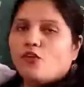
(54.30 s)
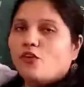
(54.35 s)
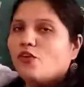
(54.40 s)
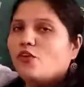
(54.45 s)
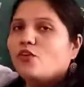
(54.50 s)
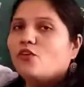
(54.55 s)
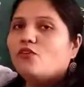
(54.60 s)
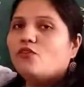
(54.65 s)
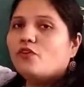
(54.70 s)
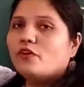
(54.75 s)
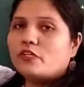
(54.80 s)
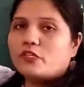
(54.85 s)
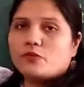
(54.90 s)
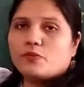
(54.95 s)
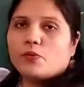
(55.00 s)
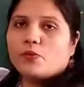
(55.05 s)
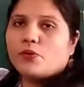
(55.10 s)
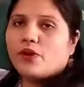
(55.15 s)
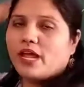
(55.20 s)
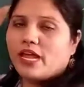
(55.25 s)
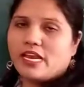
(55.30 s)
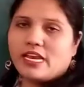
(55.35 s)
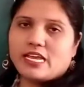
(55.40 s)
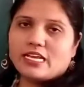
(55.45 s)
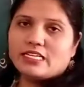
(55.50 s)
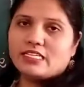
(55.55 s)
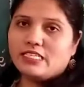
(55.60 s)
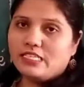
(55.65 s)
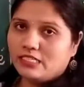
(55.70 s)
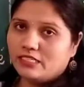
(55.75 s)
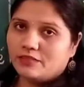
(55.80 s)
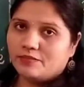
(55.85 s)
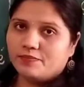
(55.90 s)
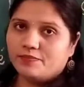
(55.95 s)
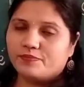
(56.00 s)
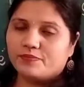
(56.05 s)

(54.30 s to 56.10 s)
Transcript: photophosphorylation